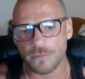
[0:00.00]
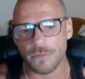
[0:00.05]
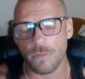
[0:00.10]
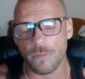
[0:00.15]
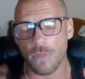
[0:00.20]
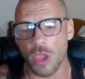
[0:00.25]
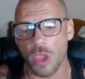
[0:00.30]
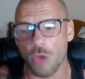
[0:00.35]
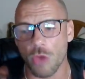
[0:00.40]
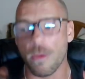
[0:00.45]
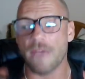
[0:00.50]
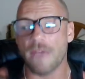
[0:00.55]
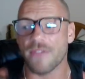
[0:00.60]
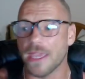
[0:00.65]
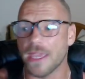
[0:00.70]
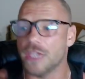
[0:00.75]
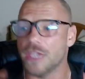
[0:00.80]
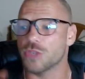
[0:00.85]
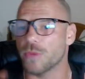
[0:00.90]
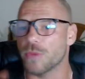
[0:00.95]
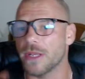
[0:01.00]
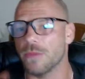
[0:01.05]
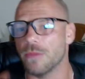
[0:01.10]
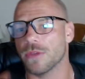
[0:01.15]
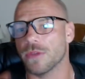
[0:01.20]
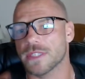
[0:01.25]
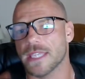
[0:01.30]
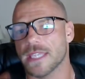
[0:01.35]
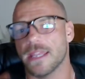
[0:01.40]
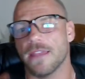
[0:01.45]
whoever is winning will
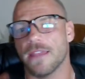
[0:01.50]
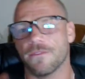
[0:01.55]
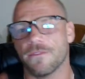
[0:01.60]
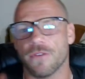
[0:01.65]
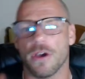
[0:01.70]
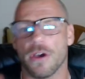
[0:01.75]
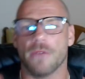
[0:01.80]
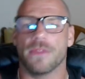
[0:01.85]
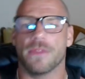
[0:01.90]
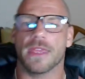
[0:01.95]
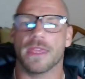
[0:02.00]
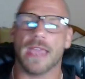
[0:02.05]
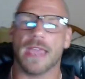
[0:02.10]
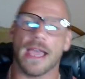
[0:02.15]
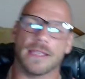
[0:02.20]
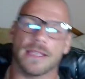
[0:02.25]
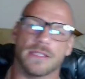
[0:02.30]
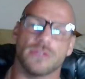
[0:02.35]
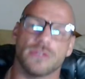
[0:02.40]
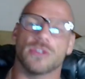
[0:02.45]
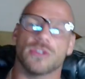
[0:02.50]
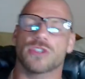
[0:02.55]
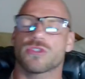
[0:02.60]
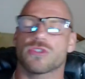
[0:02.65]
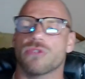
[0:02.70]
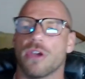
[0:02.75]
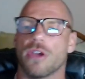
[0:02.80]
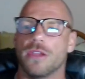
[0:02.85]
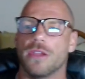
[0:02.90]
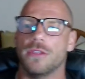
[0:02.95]
take their foot off the gas and just
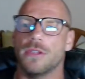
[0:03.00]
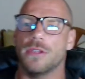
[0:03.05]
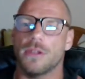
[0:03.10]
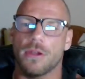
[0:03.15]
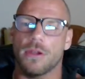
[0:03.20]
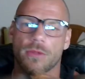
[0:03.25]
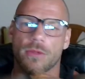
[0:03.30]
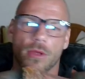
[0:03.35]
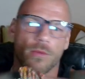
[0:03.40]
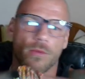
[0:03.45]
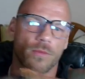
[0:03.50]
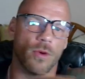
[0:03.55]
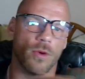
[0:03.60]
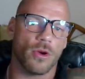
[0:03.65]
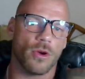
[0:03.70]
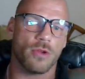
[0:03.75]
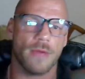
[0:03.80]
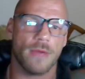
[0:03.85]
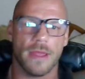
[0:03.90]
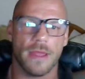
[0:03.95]
try and, they'll walk around the